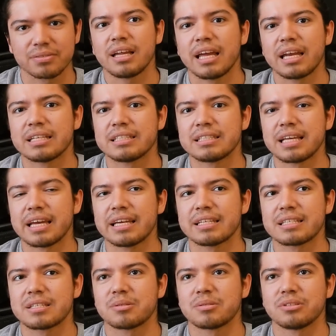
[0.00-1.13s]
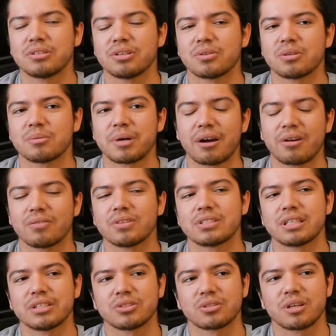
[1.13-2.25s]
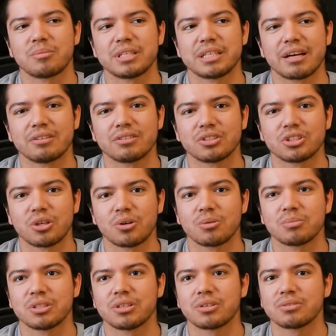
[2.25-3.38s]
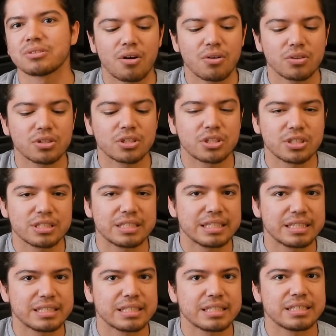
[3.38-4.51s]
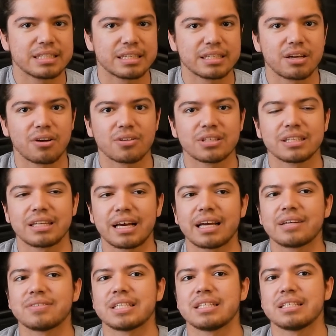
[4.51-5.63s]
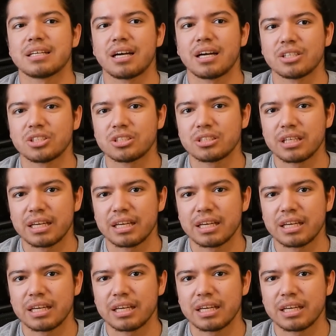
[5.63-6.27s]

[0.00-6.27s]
and it takes the, you know, the power of this angel coming down to show him, you know, all the good deeds he did, all the lives he touched.